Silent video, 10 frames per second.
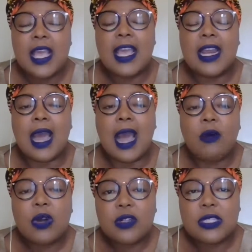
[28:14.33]
And
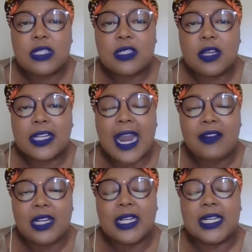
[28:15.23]
our concern
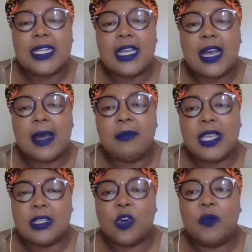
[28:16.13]
currently
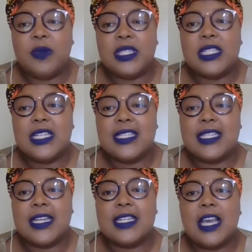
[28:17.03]
as a commission is
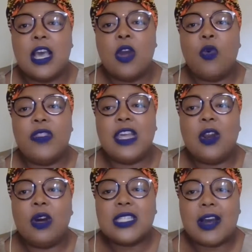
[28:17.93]
that when the
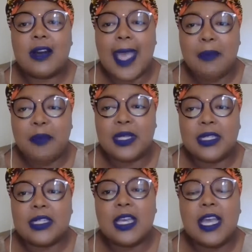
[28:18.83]
lockdown
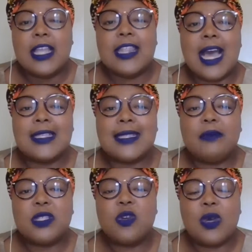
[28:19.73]
happened, the
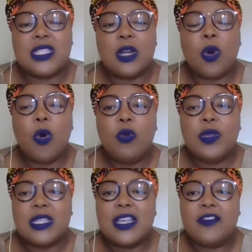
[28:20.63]
assumption was that home
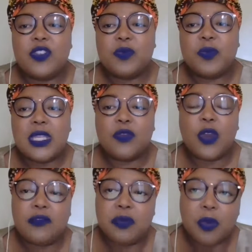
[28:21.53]
is a safe space for
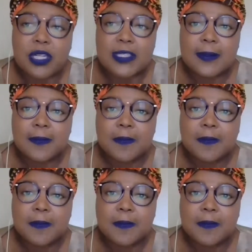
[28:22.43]
everybody.